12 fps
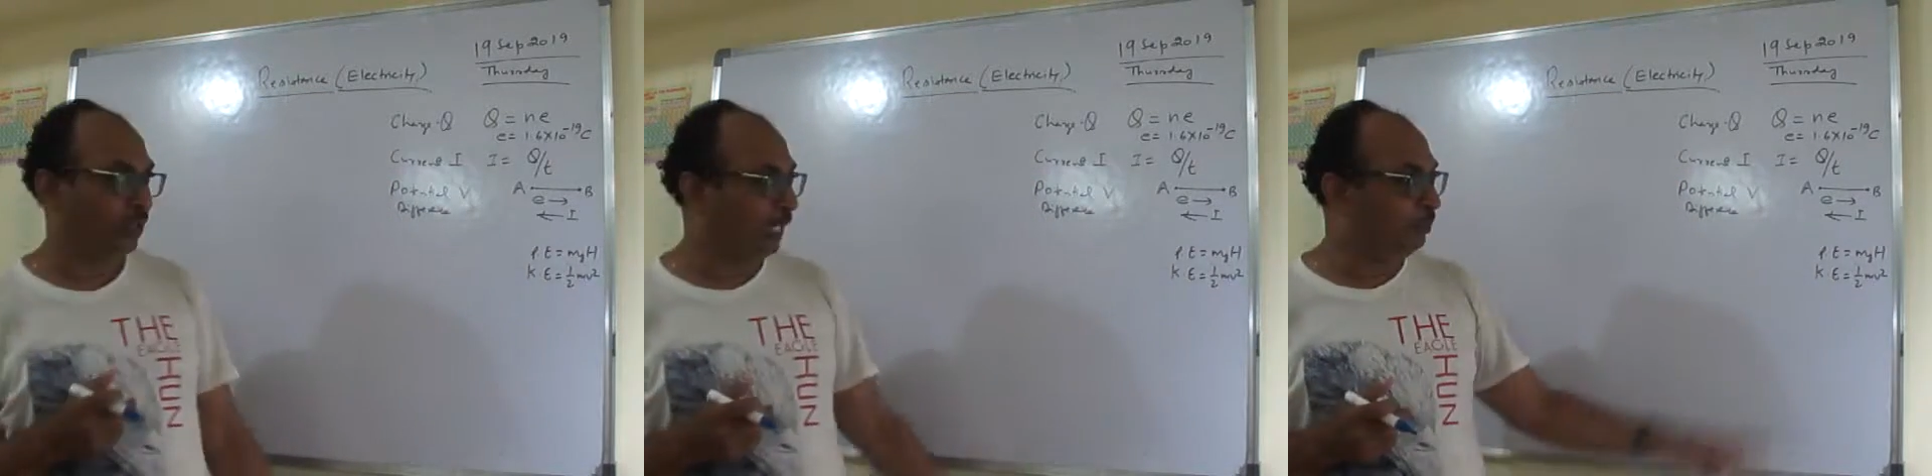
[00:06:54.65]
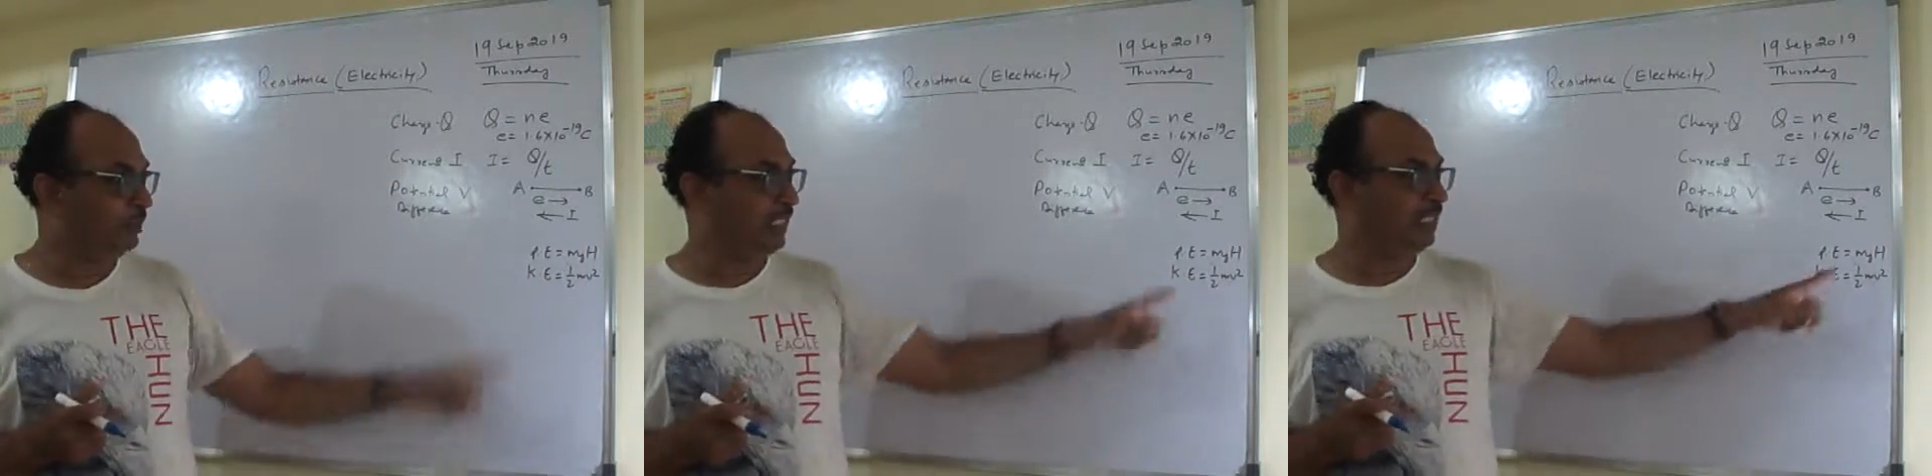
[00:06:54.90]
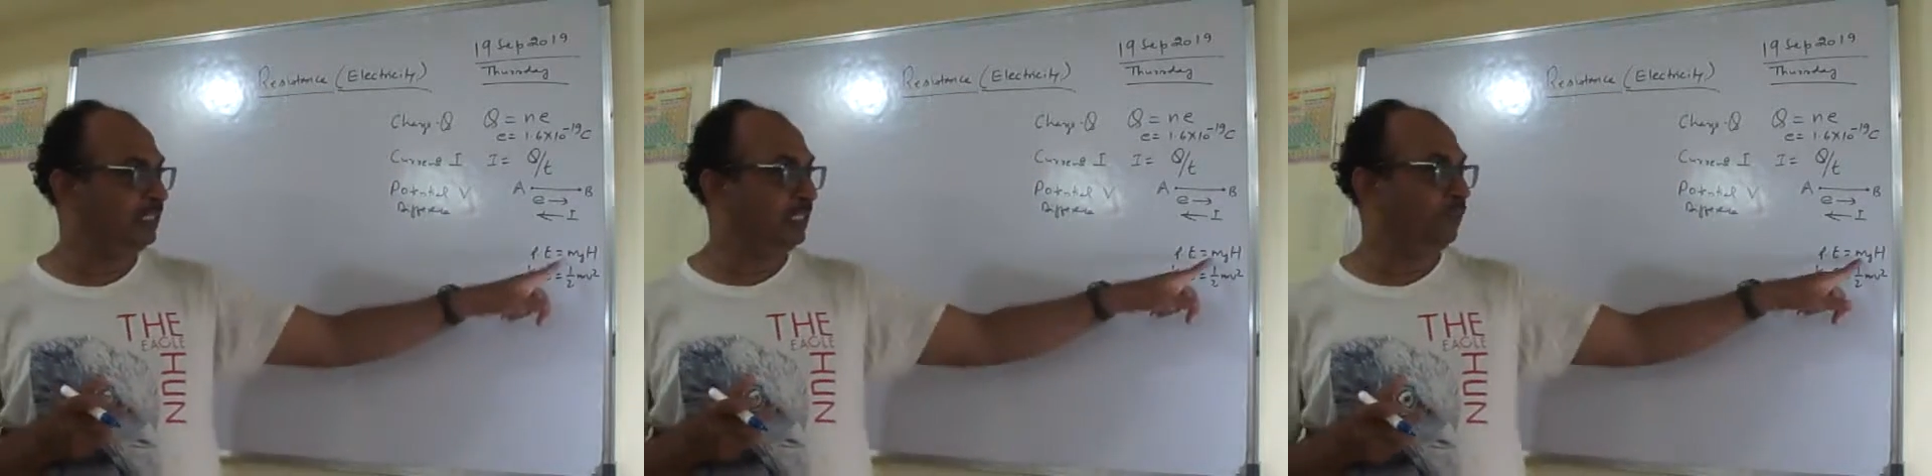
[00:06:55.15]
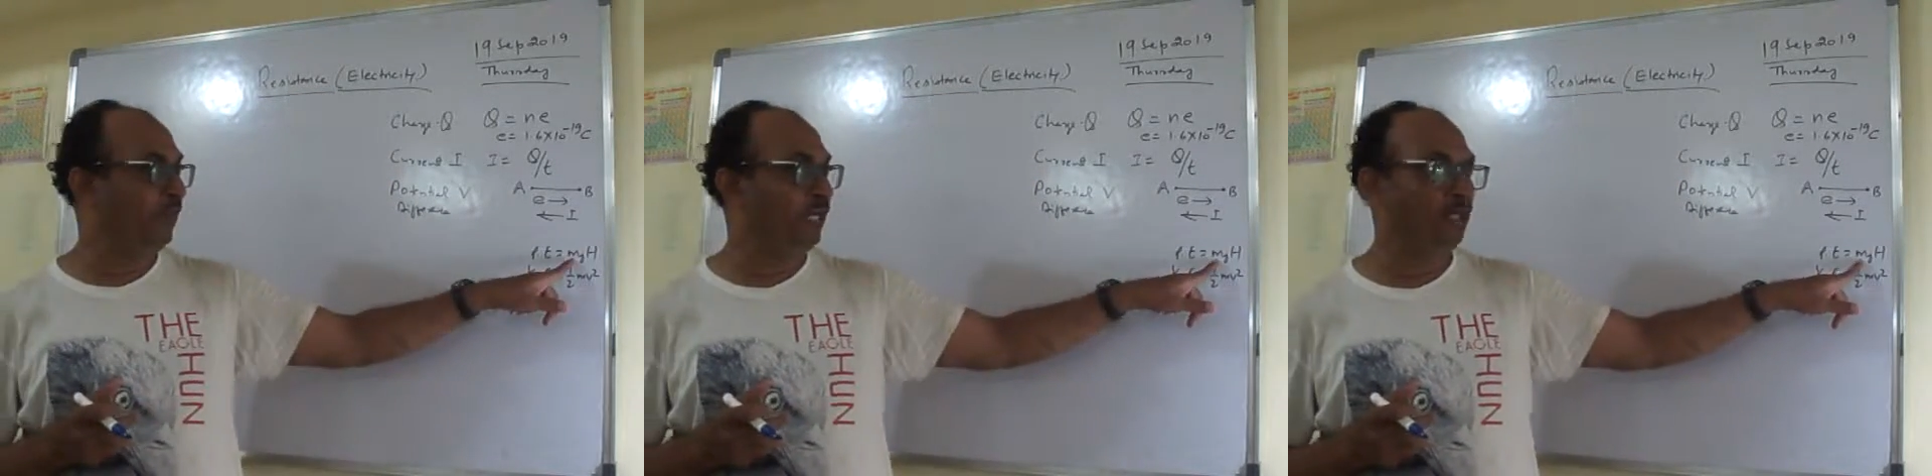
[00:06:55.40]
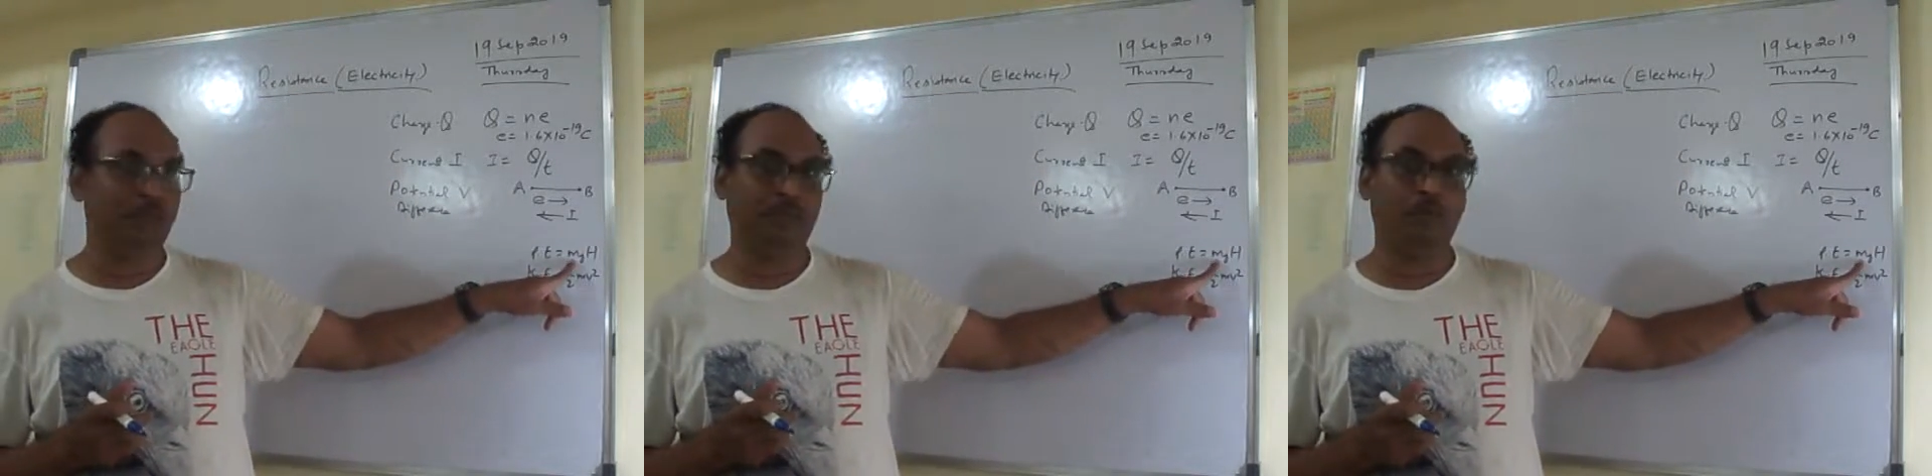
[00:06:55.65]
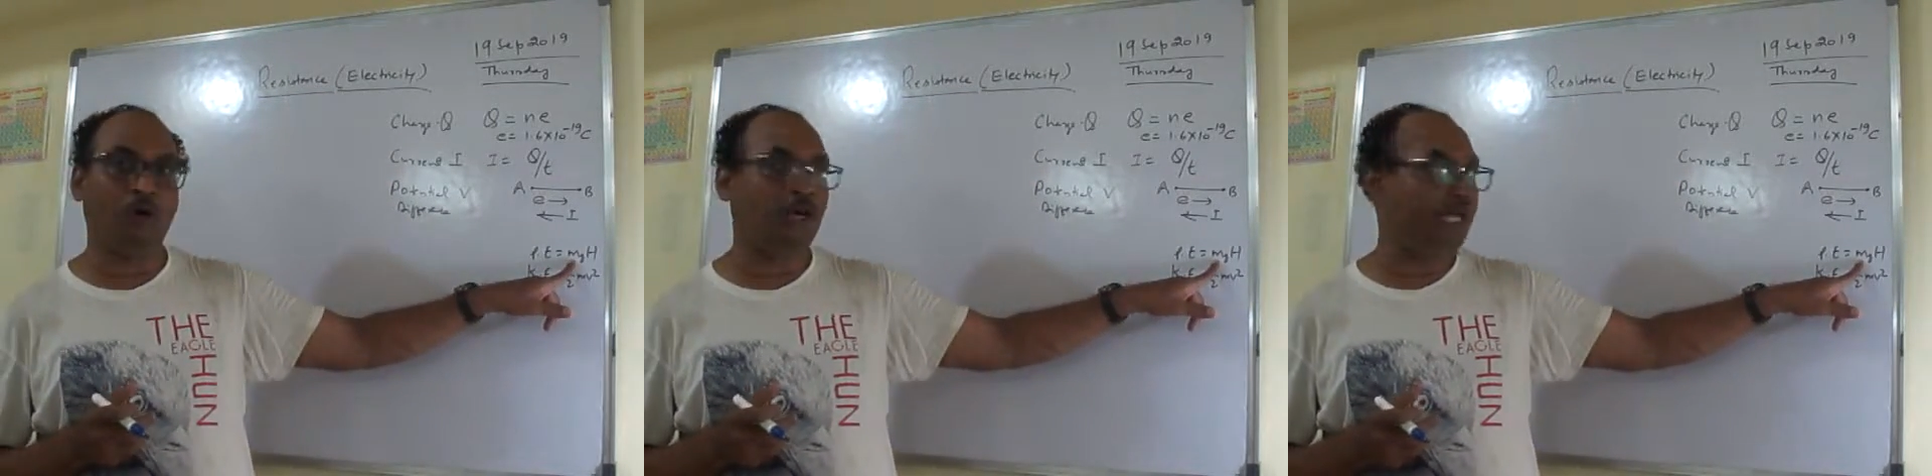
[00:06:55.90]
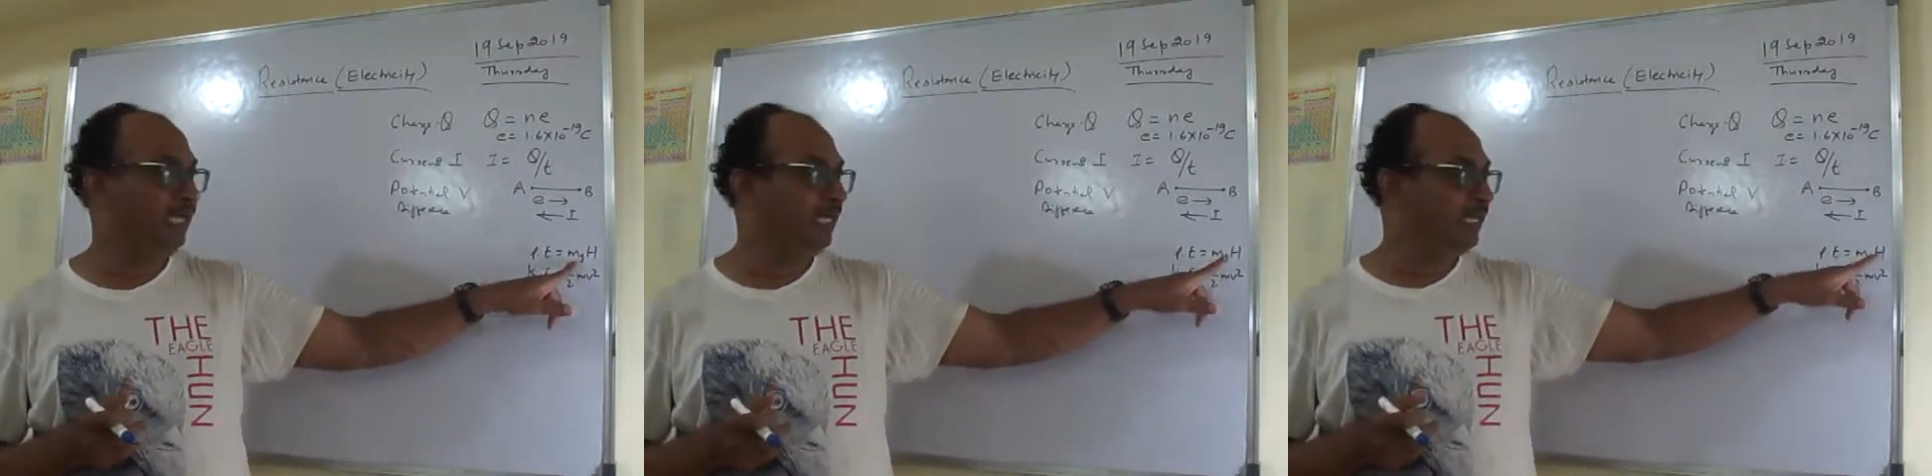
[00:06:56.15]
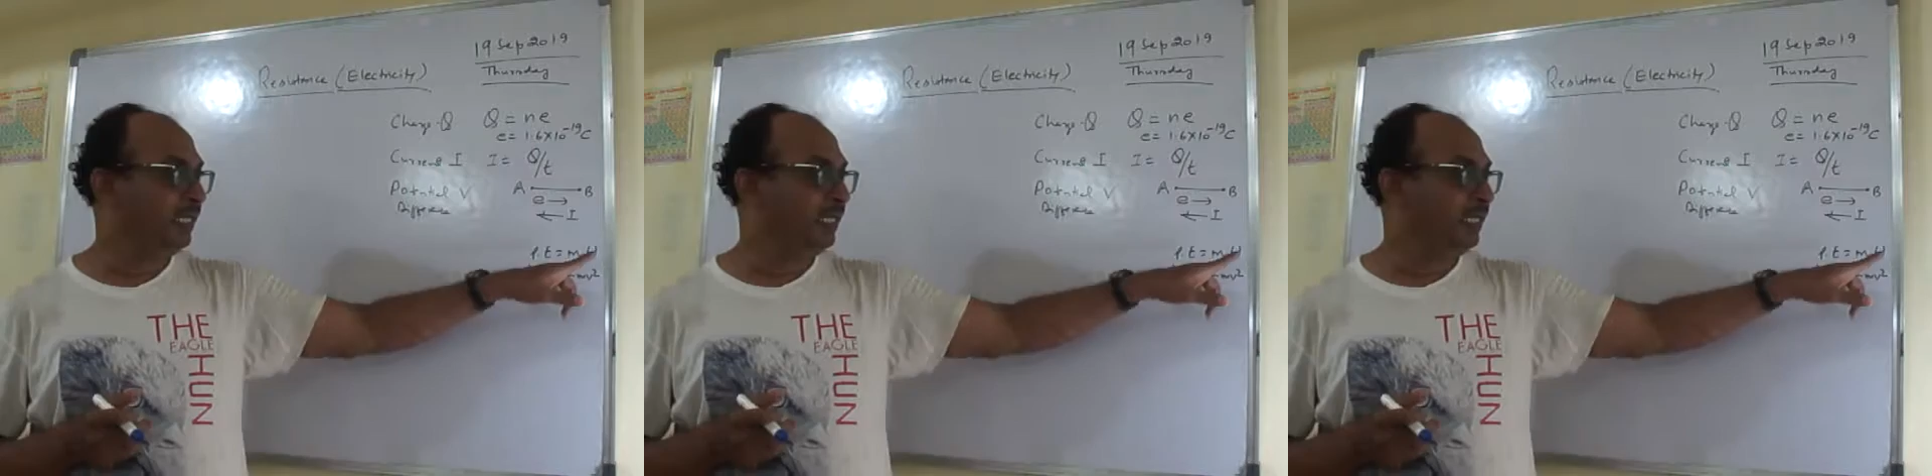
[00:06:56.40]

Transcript: mg is the weight of the body,